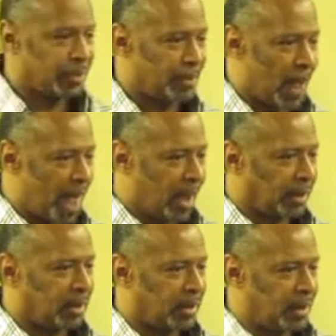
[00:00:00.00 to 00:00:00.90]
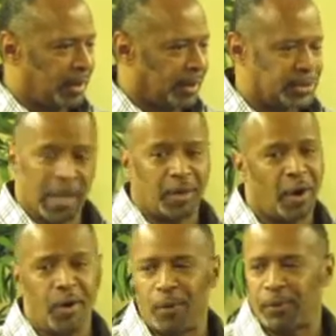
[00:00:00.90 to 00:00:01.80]
are back. Because yeah. they're
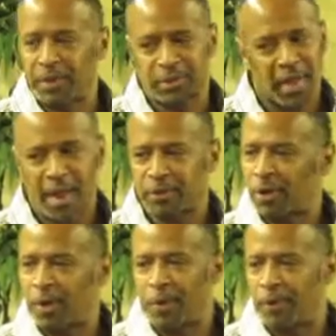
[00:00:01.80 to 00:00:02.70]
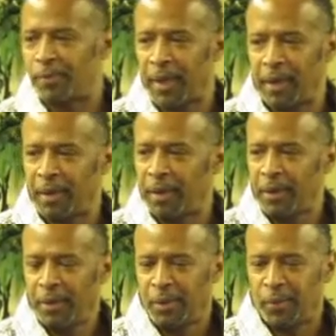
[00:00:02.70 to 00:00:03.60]
cold, these cats cold.
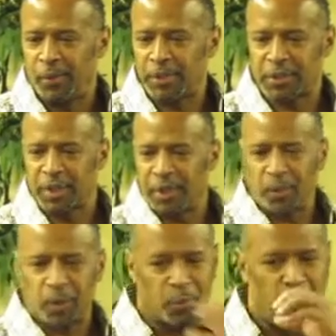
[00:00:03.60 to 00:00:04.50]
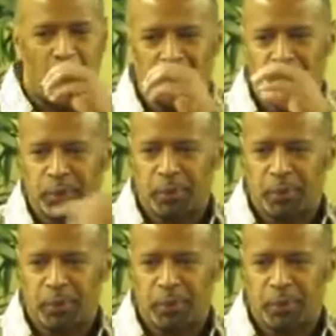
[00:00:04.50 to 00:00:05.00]
Yeah. We see them walking